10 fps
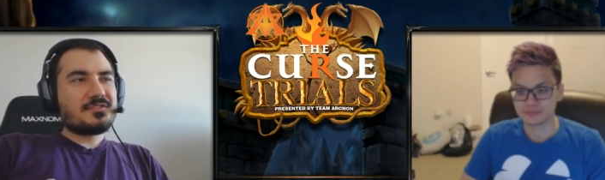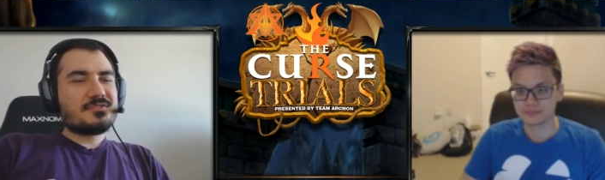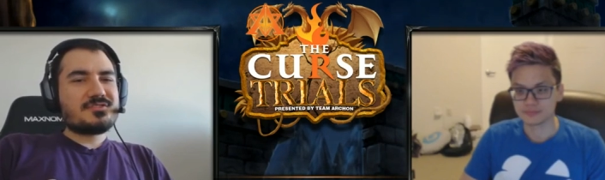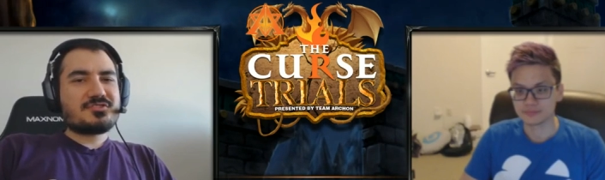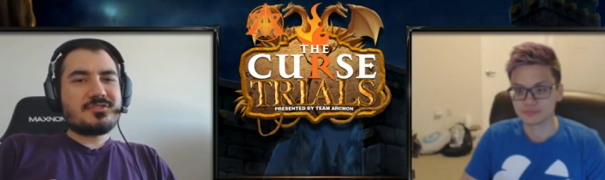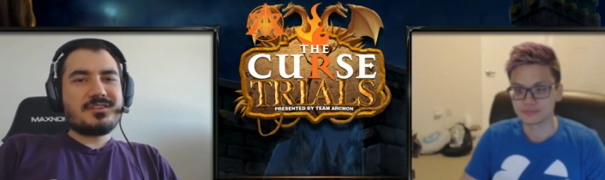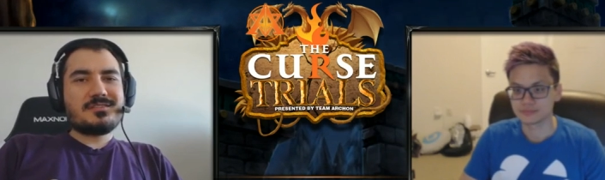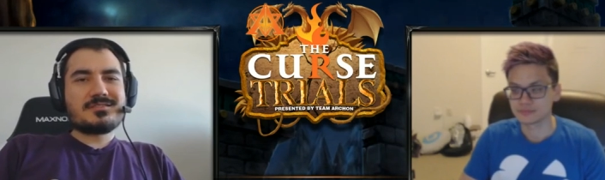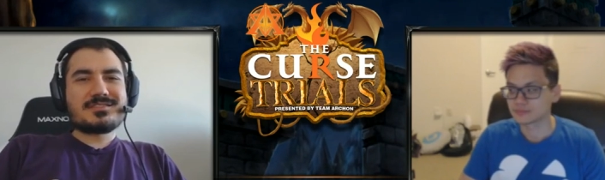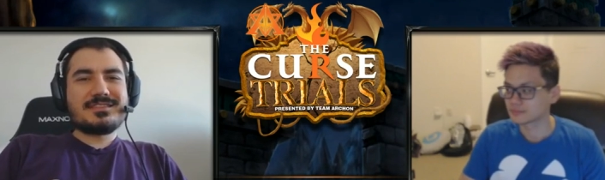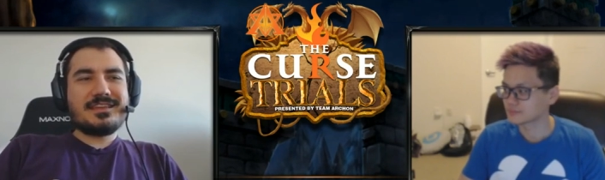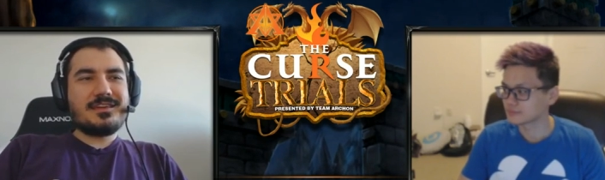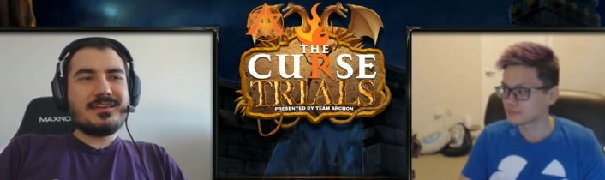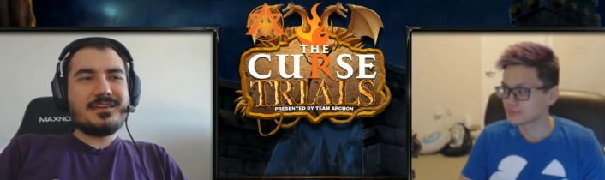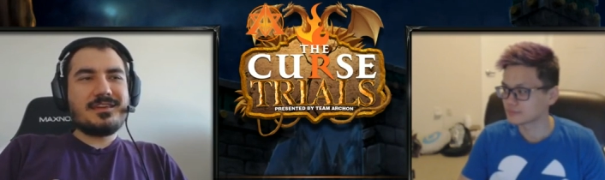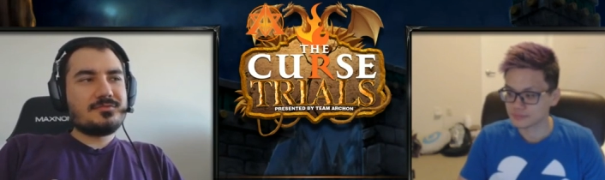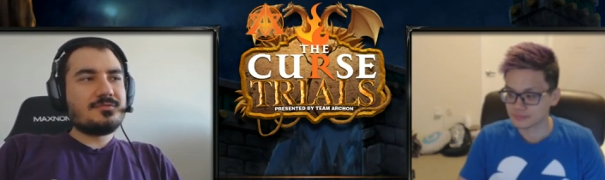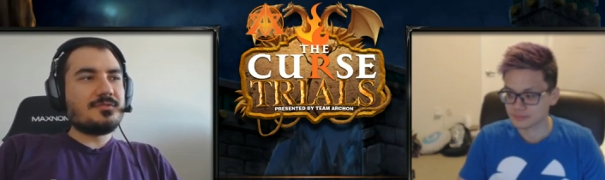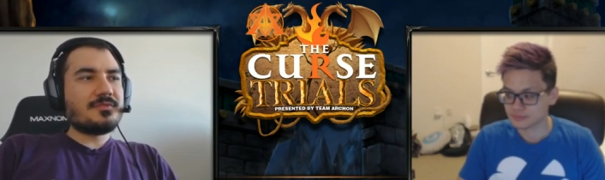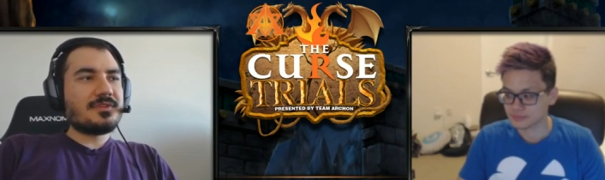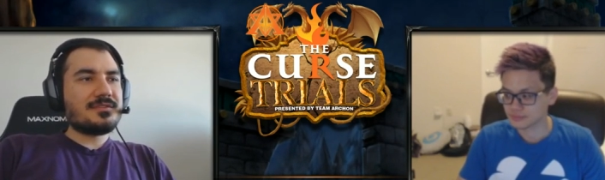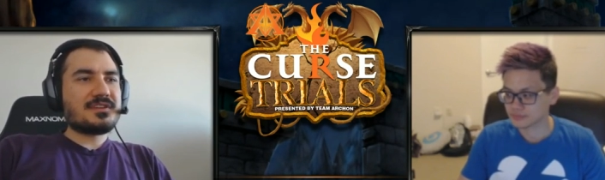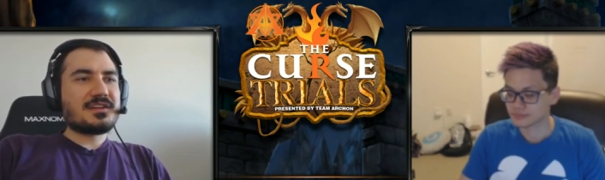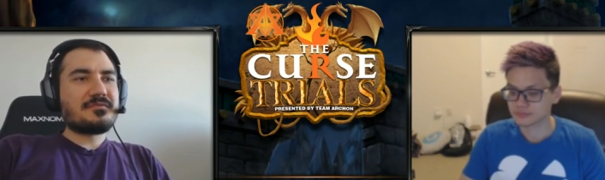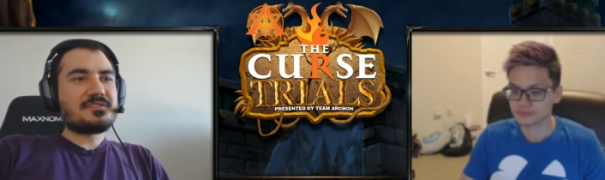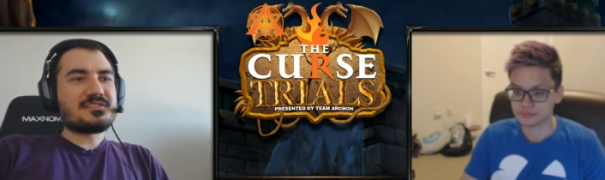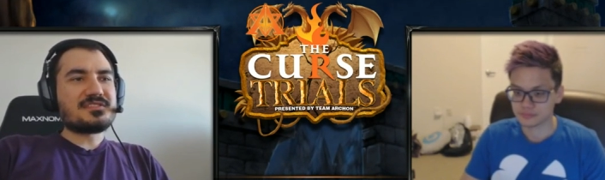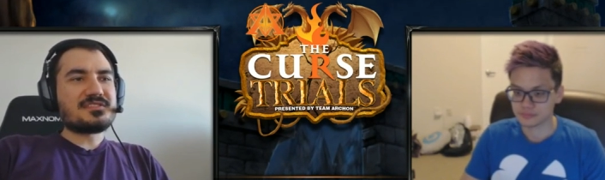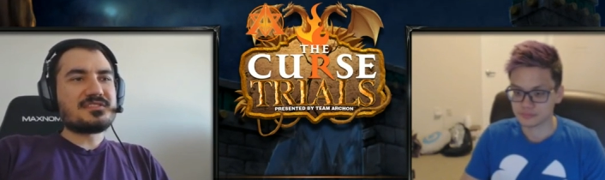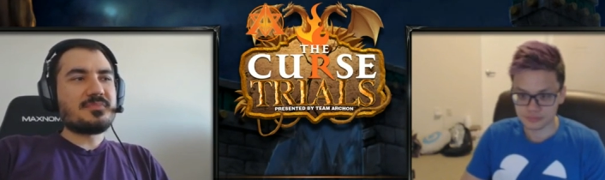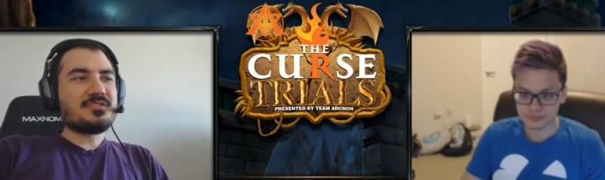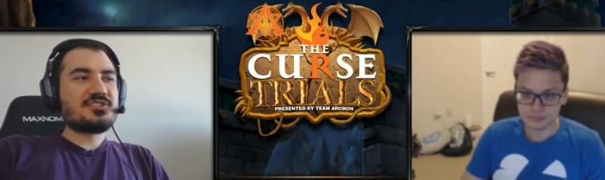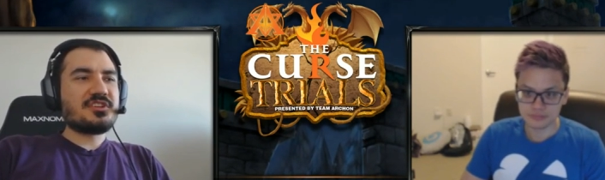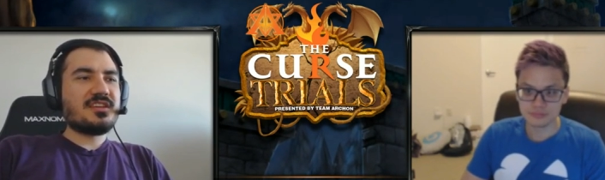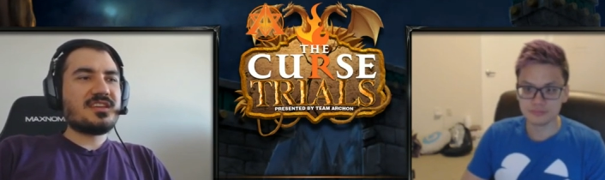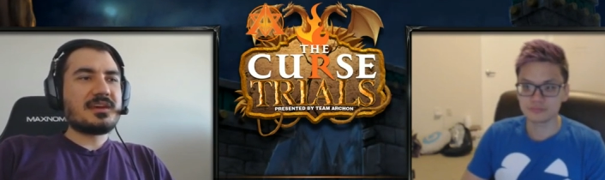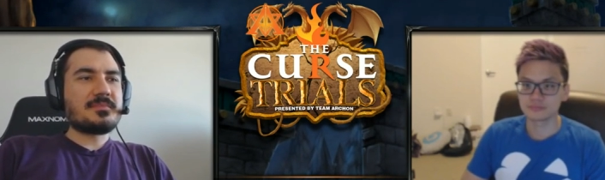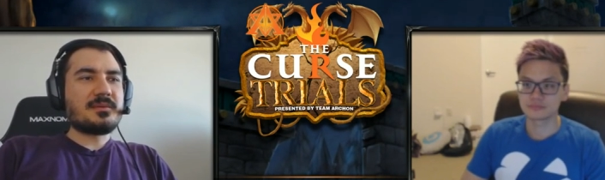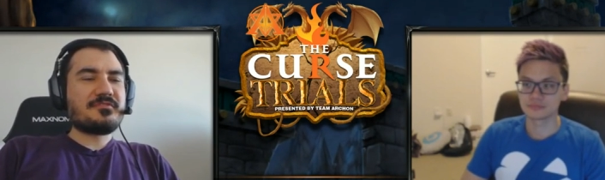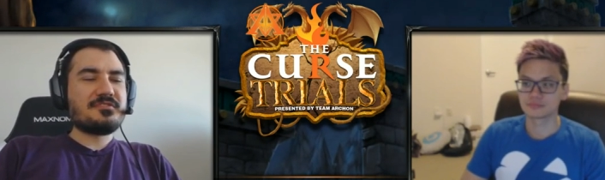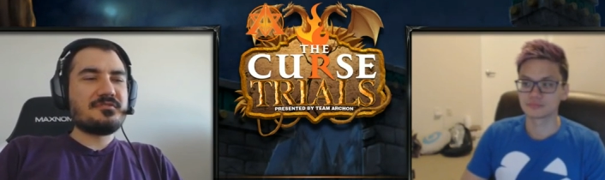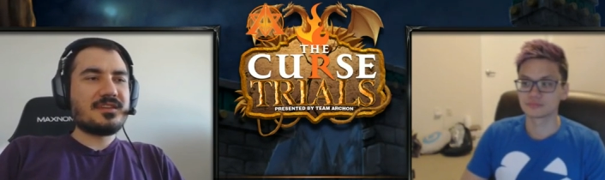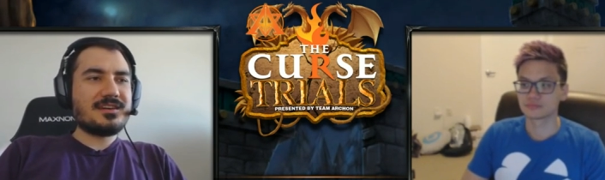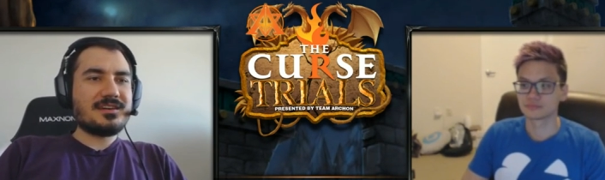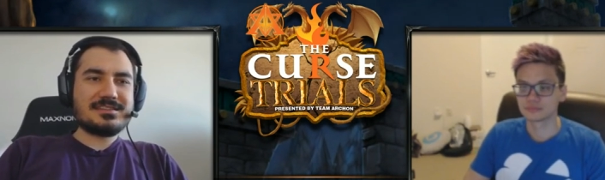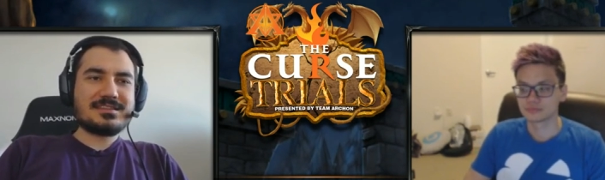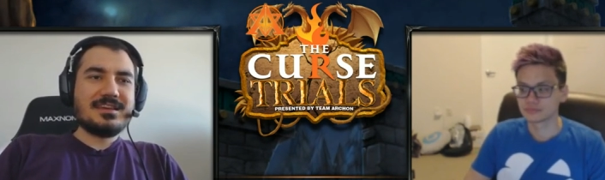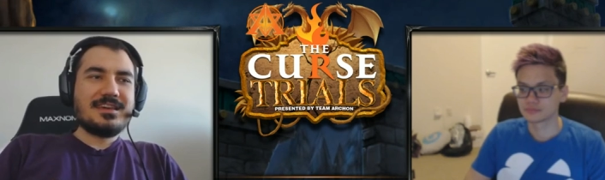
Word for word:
Speaker 1: Cursed Trials Day 2. We got Ostkaka versus Super J coming up for you guys.